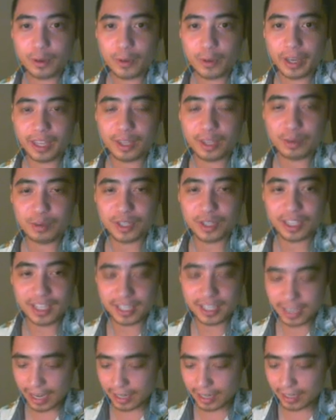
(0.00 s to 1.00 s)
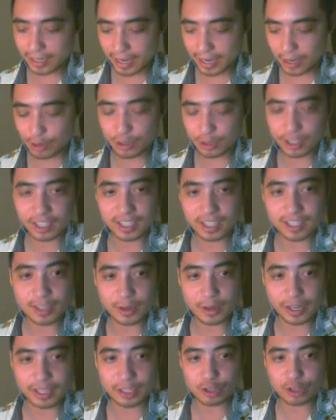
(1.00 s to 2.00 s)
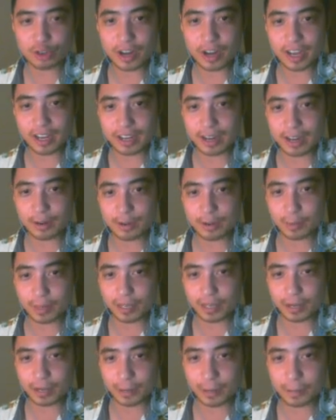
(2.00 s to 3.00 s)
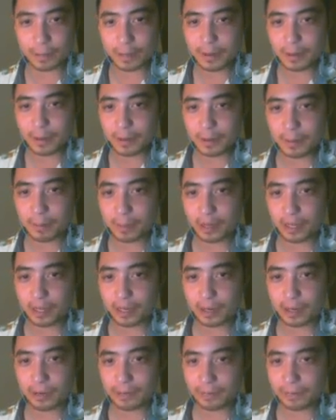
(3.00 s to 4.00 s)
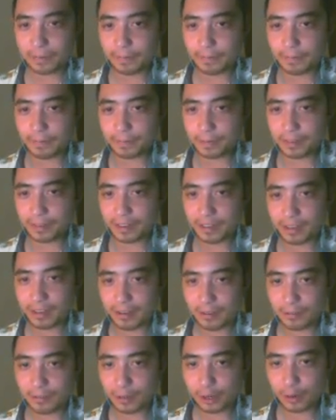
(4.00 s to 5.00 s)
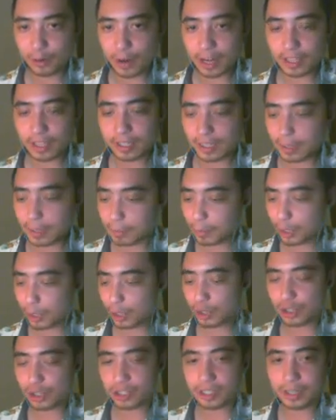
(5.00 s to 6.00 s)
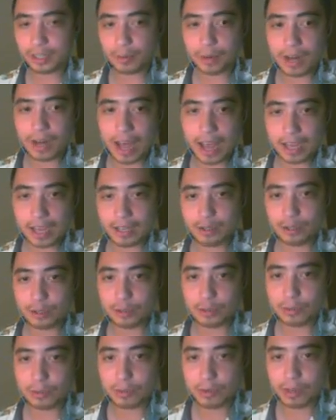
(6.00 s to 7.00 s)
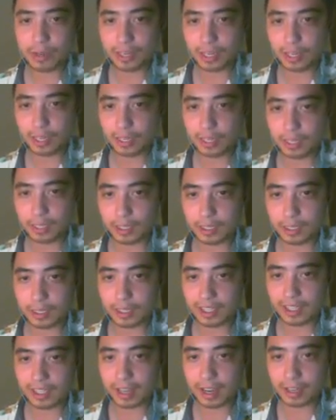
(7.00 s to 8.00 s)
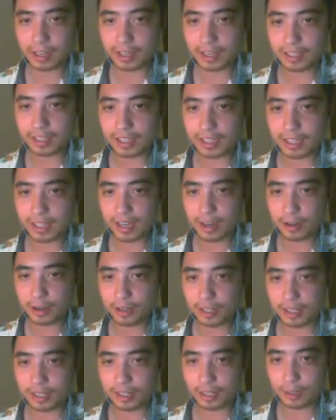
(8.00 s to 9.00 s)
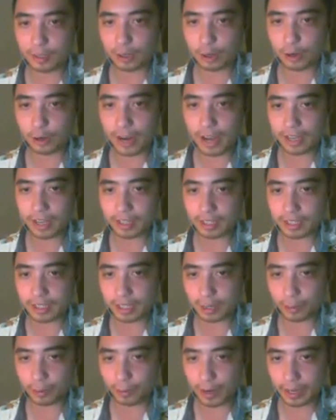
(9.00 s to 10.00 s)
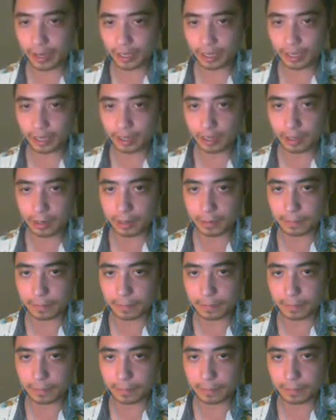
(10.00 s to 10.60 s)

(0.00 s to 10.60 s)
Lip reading: quick using these annotations so I can try it out a bit. But for credit skip, personally, what I do is I like to stand on this little crack that's like right here.